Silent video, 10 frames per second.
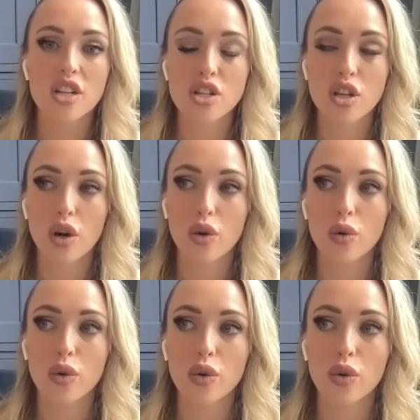And
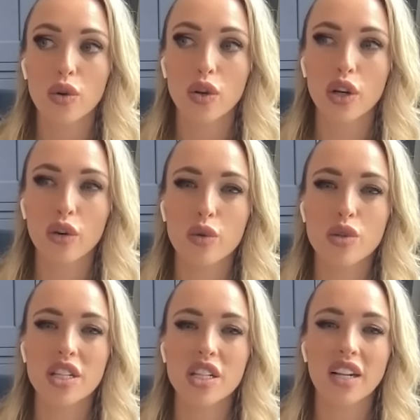so, you know, there
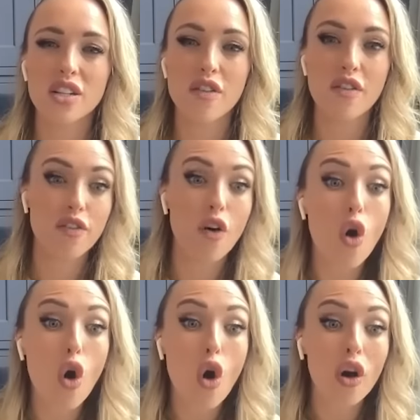was a chance of
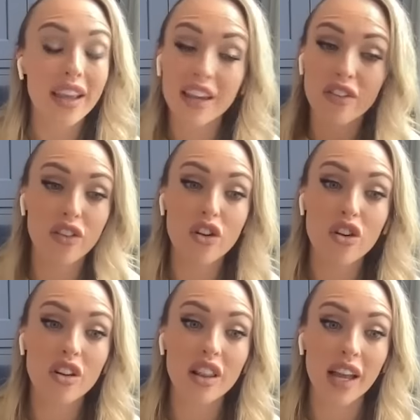four he
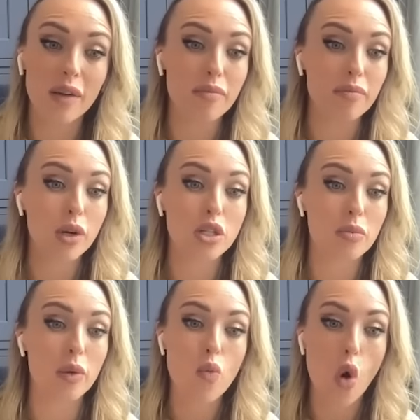fought, like
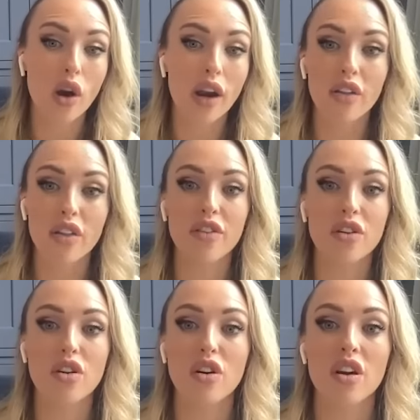possibly one out of the
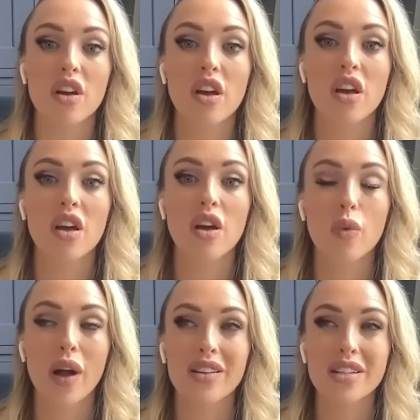four.
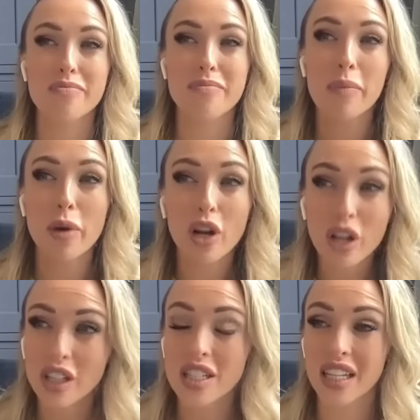Whereas me
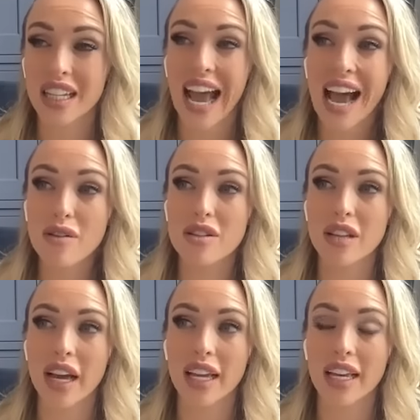personally, I was
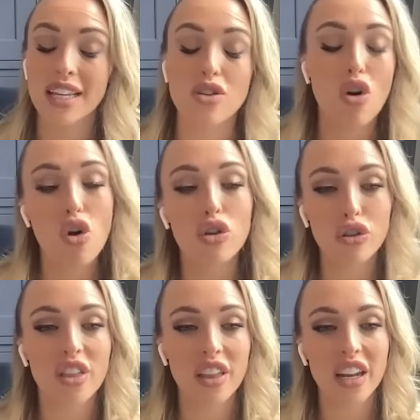like, it's all or
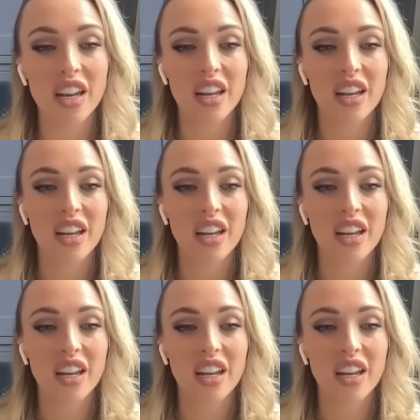nothing.